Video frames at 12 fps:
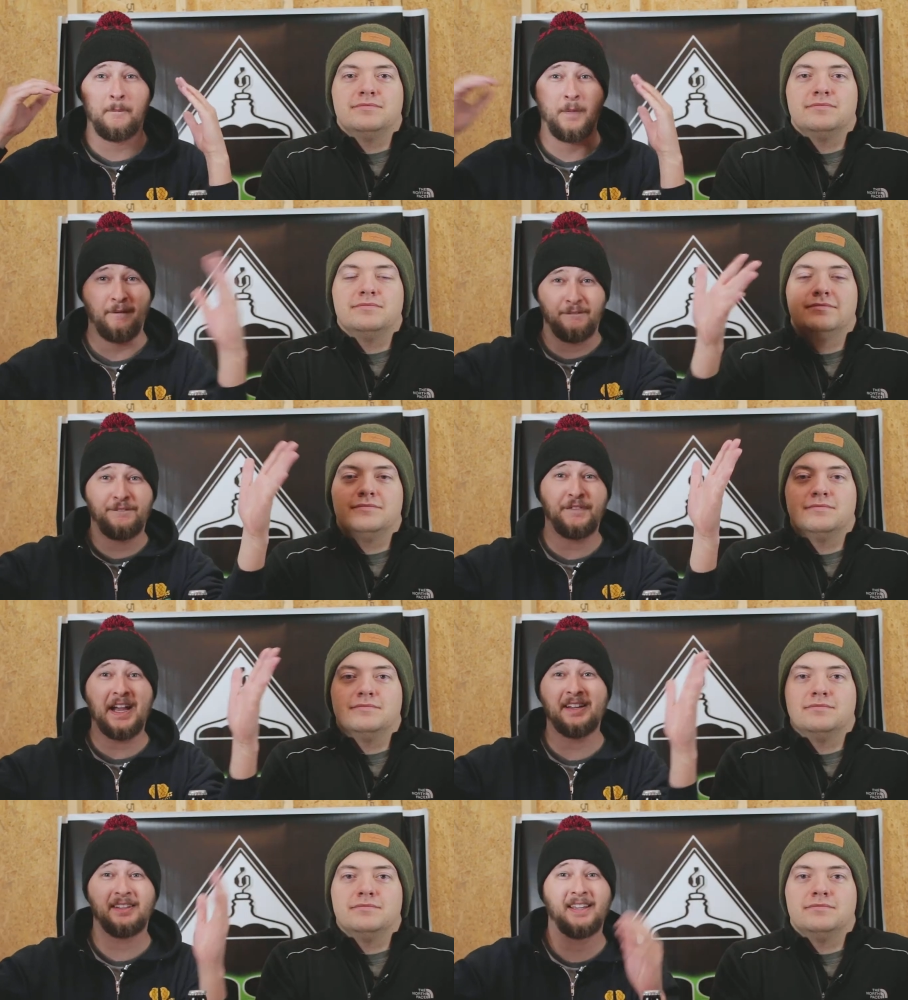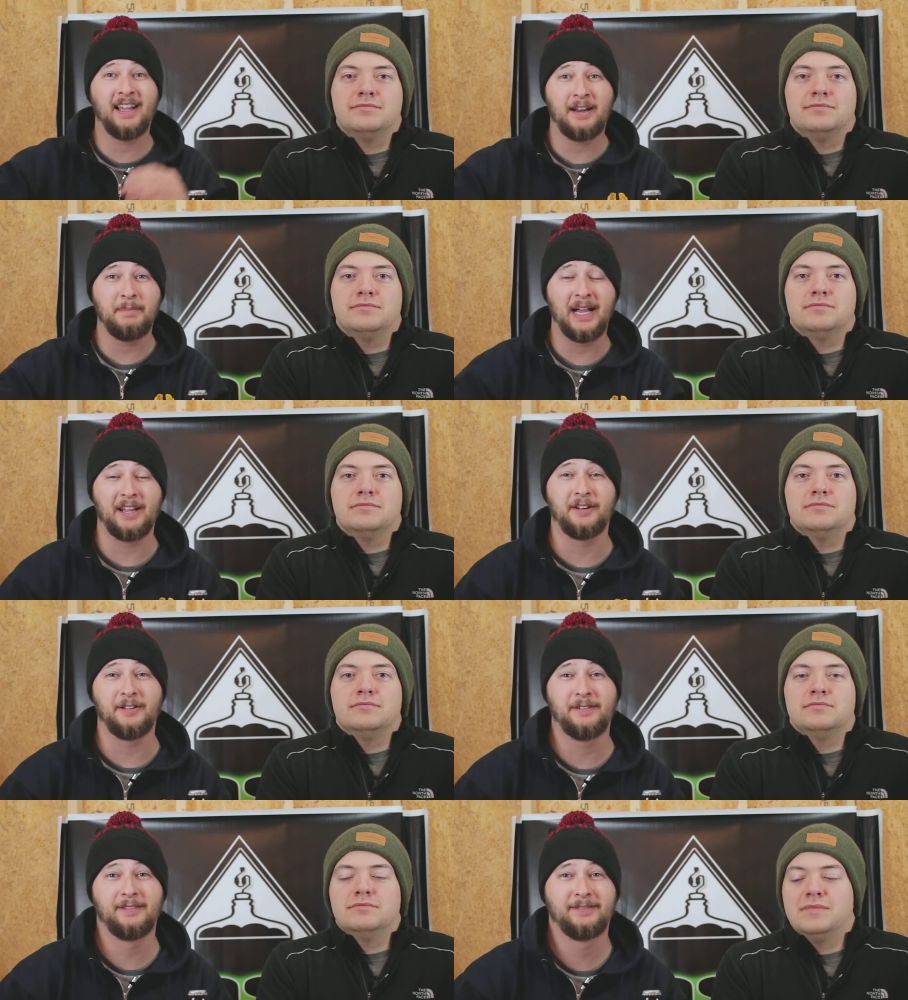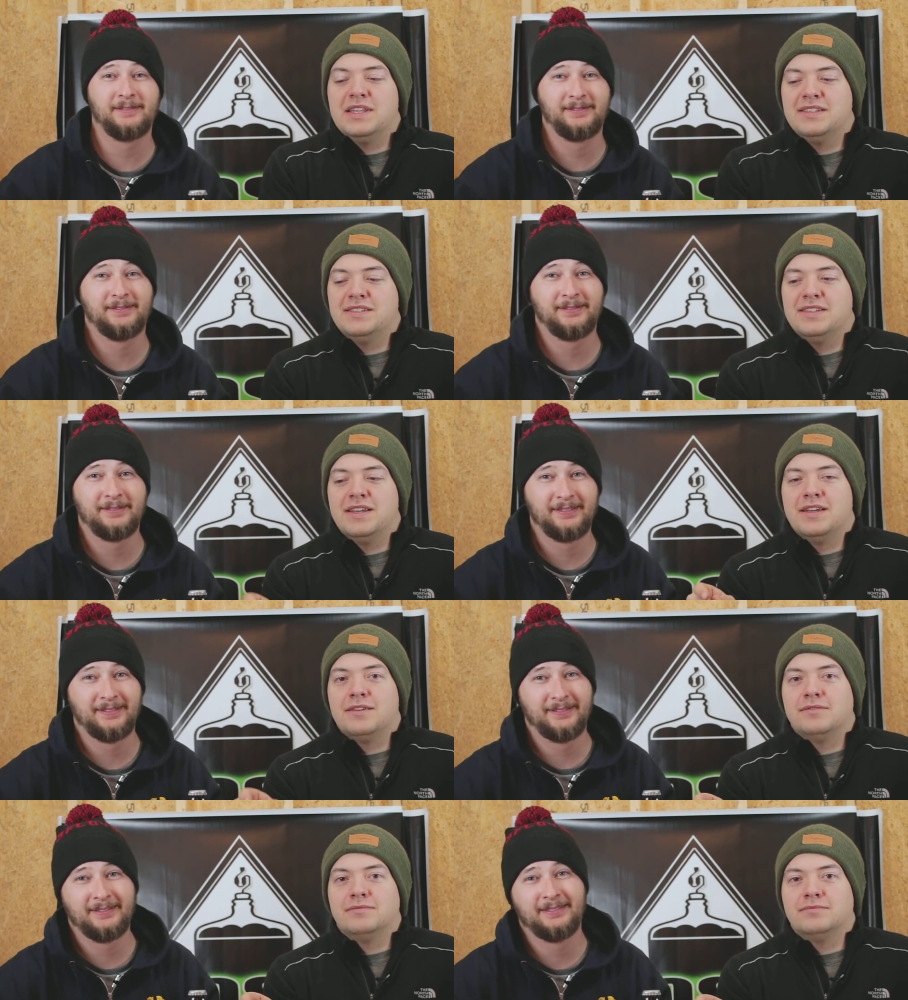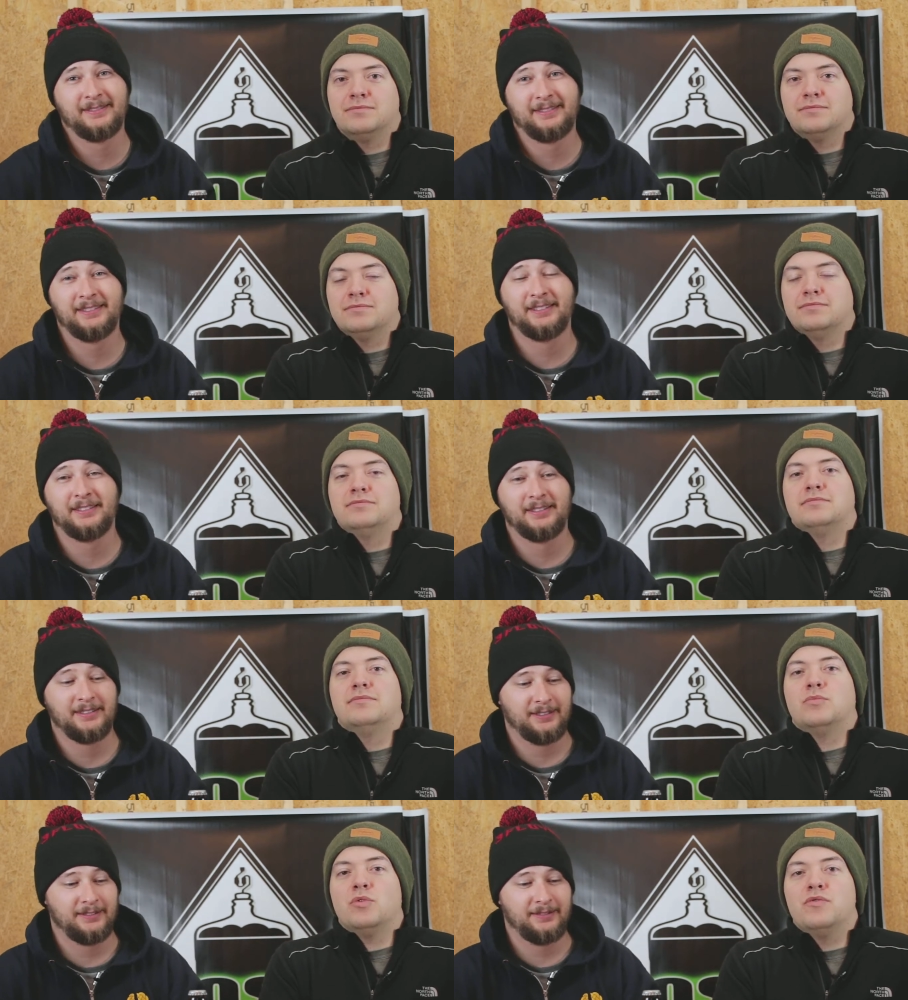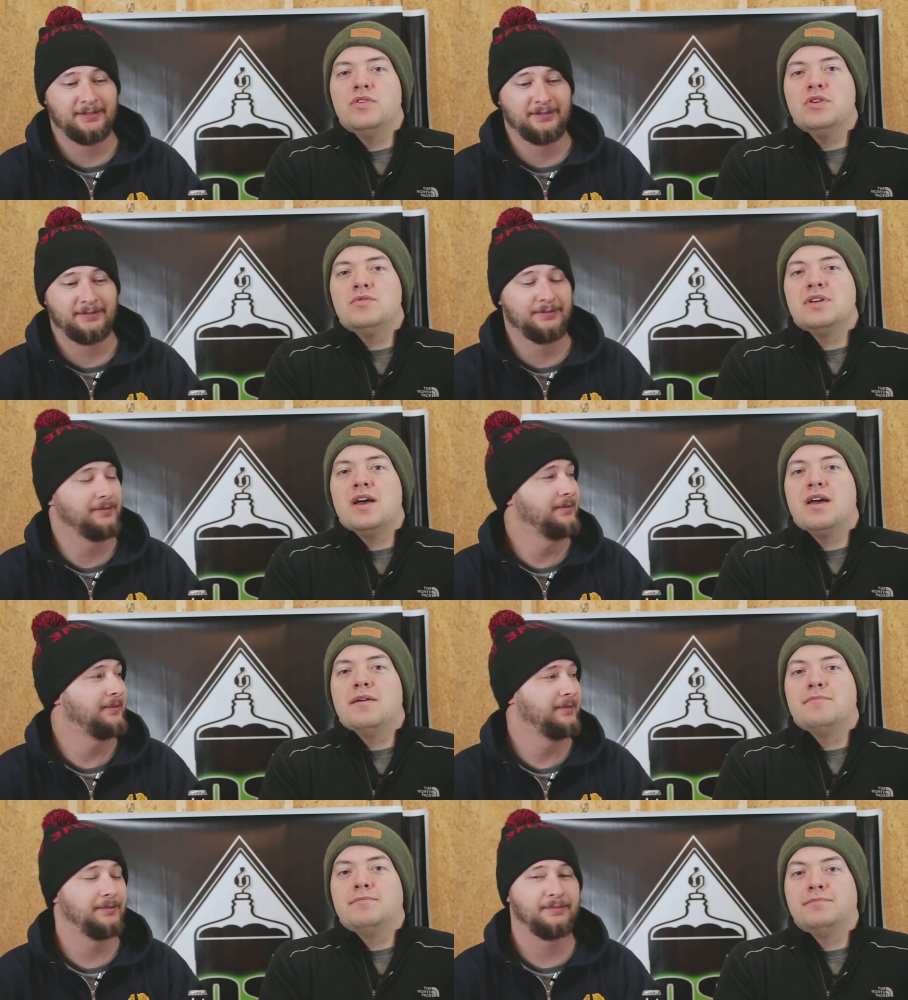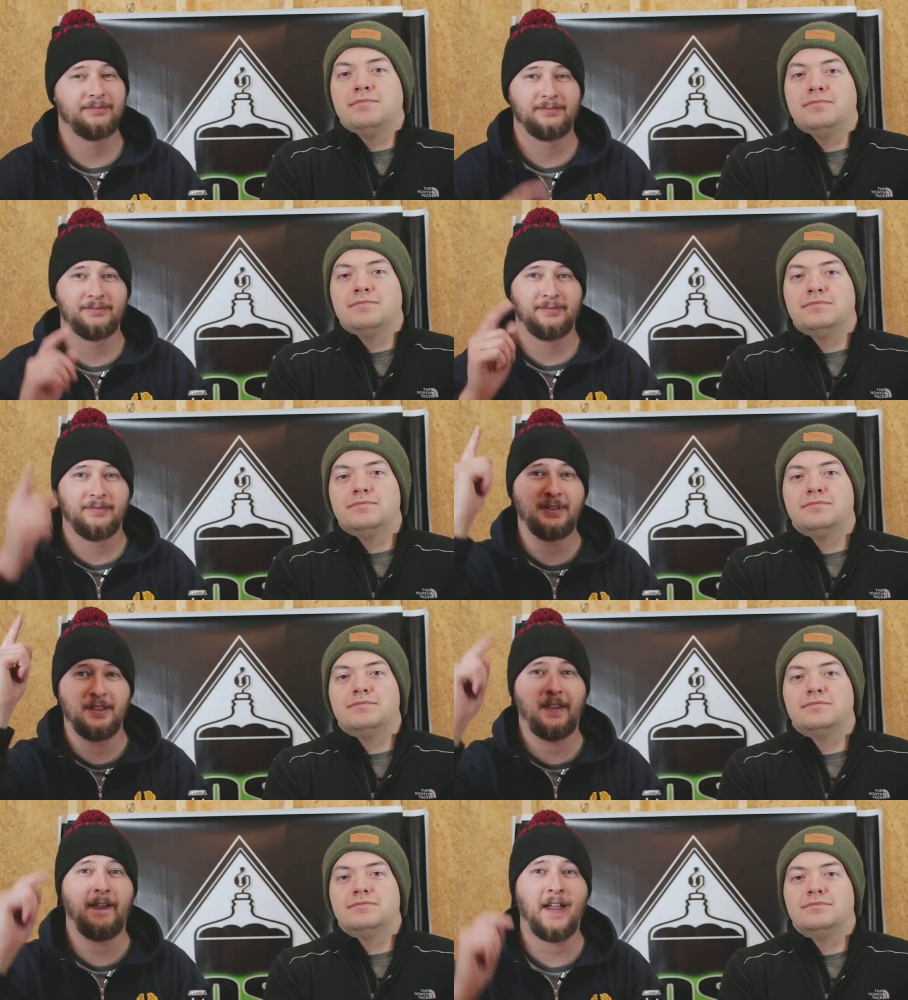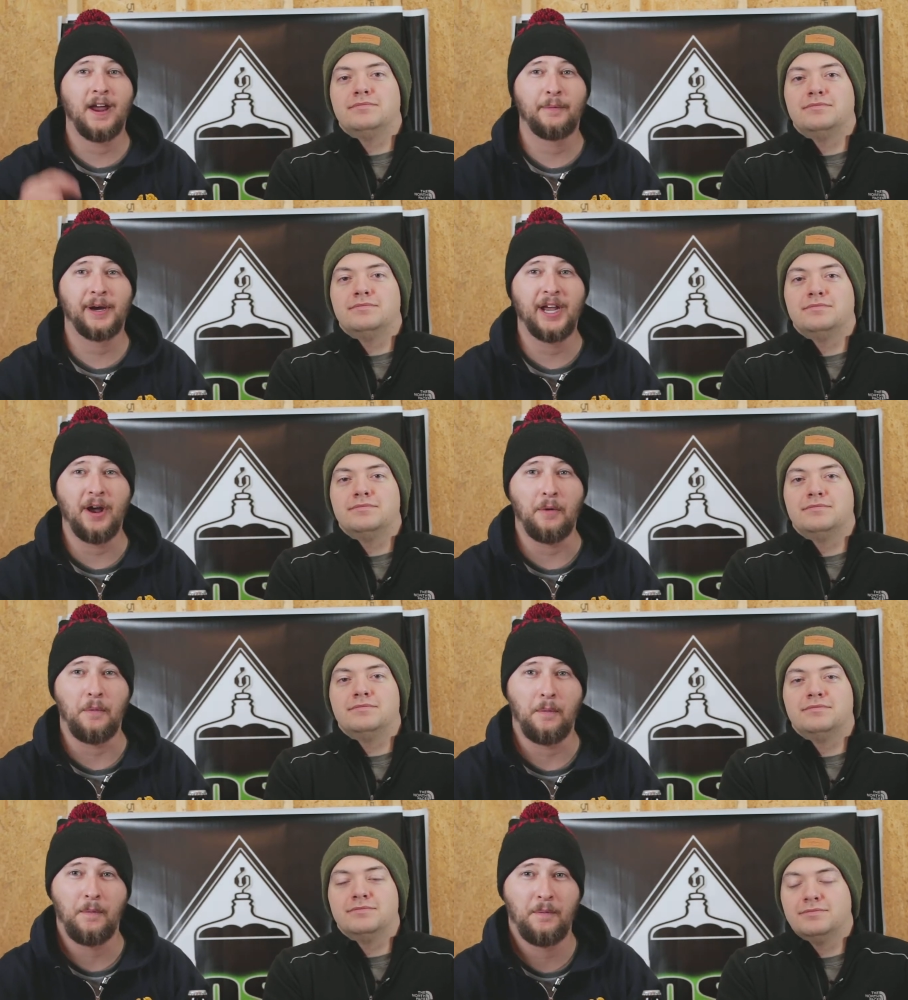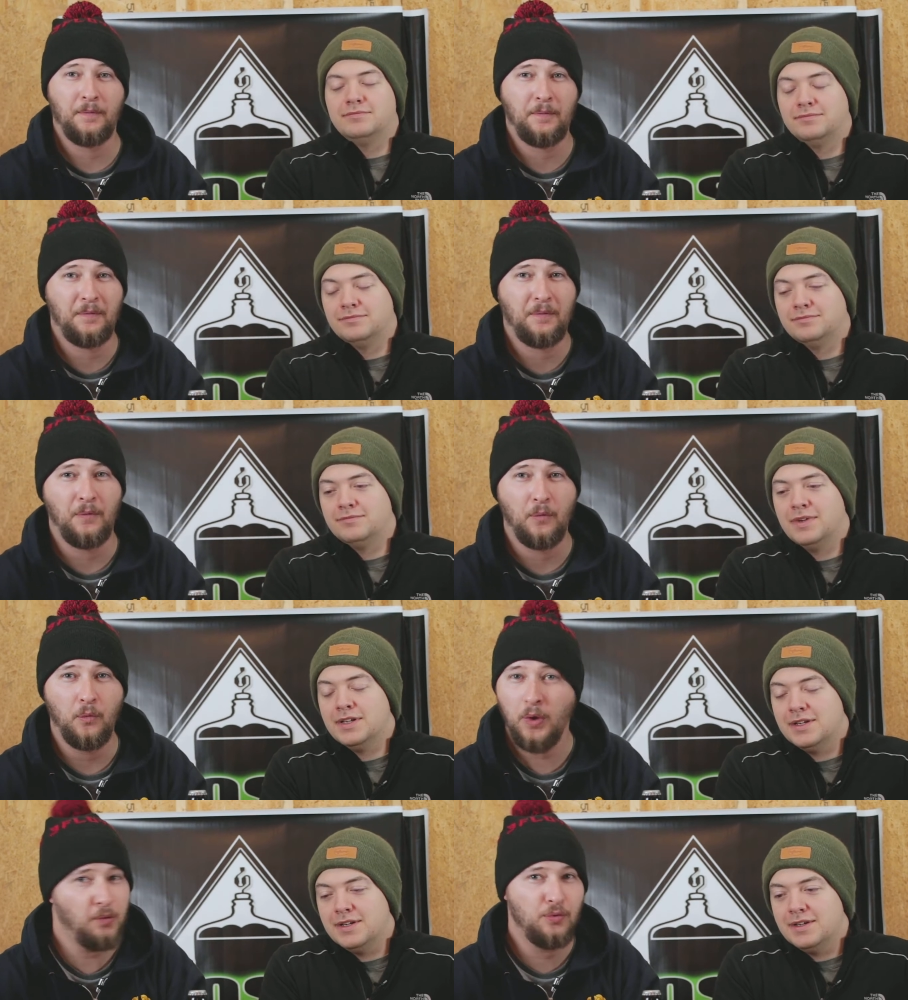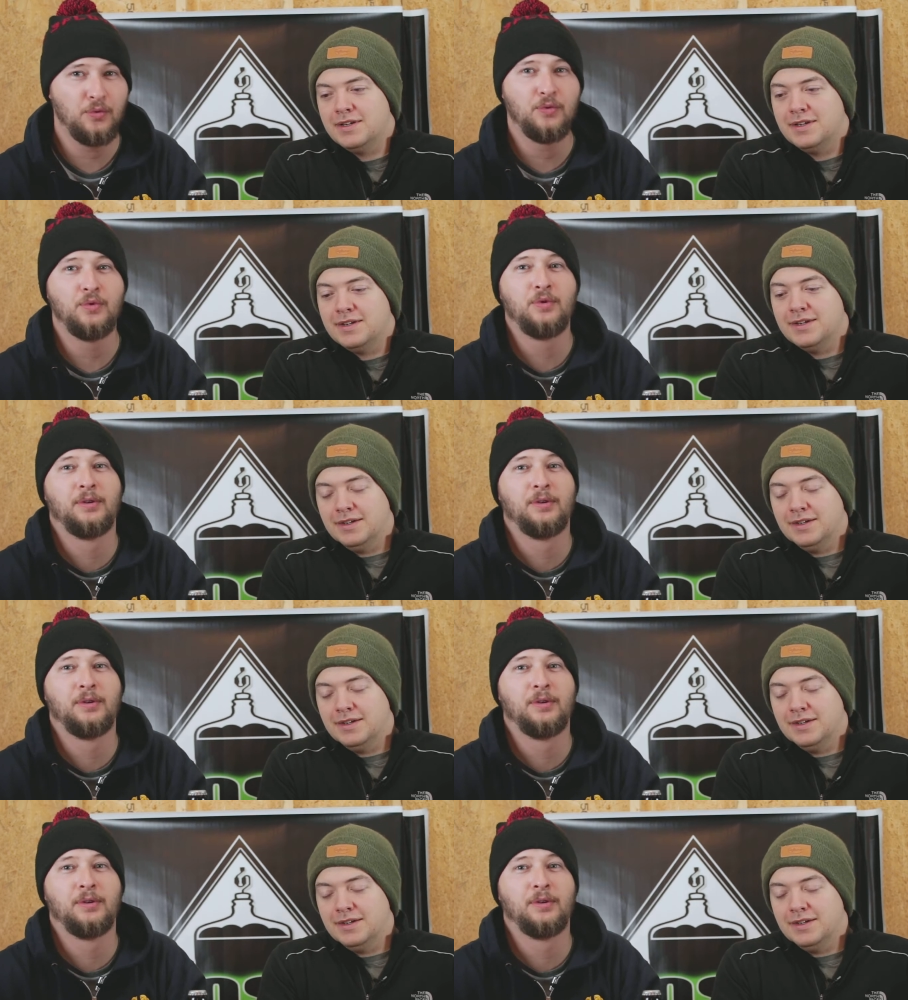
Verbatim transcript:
Speaker 1: We finally got a bottle.
Speaker 2: This is it. Review time.
Speaker 1: Here we go. Woo!